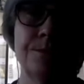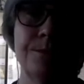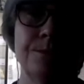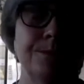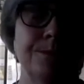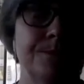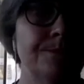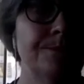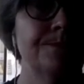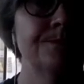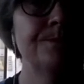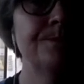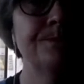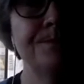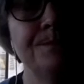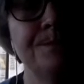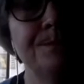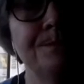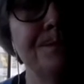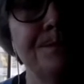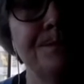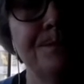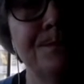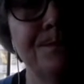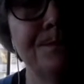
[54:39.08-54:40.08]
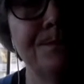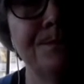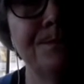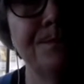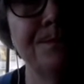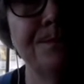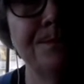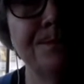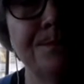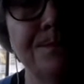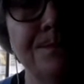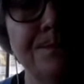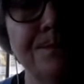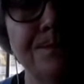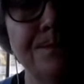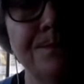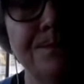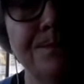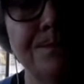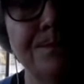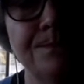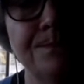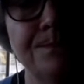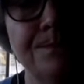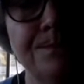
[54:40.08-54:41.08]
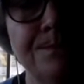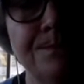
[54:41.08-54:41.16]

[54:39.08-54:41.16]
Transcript: And that doesn't mean you're going to feel hunger